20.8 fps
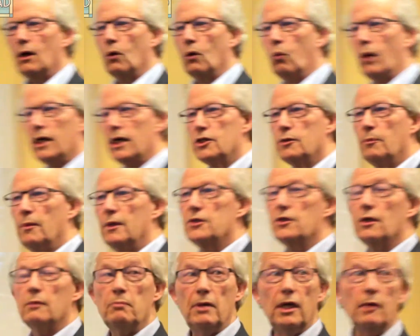
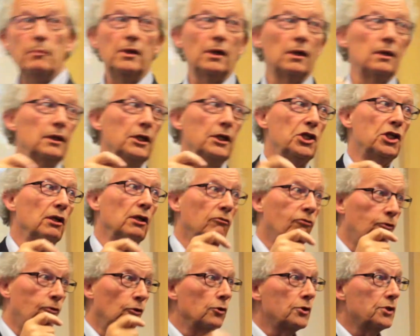Westminster may be unleashing
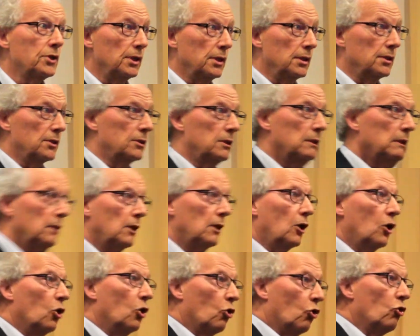forces
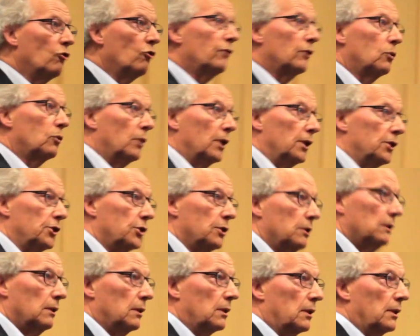over which
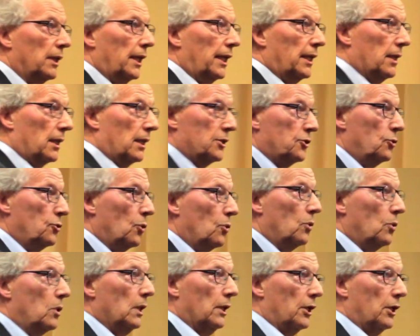it has no